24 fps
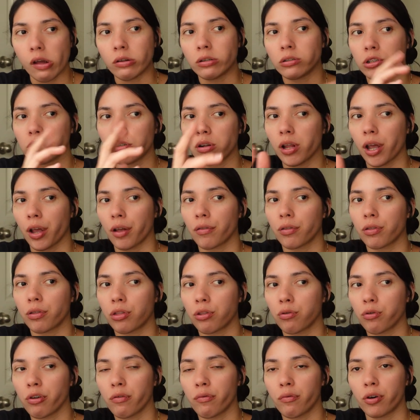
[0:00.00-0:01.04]
until, like,
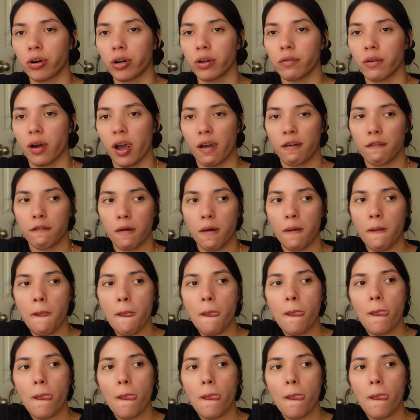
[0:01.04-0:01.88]
3:45.